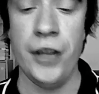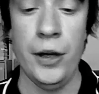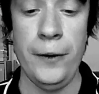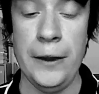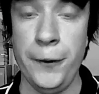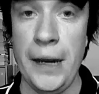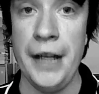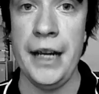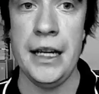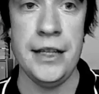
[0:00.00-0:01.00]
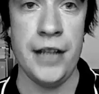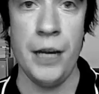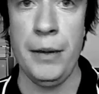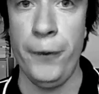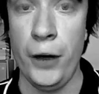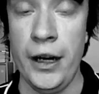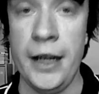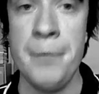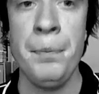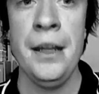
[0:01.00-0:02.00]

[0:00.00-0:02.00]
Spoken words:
So if he's found out, he's going to be fired.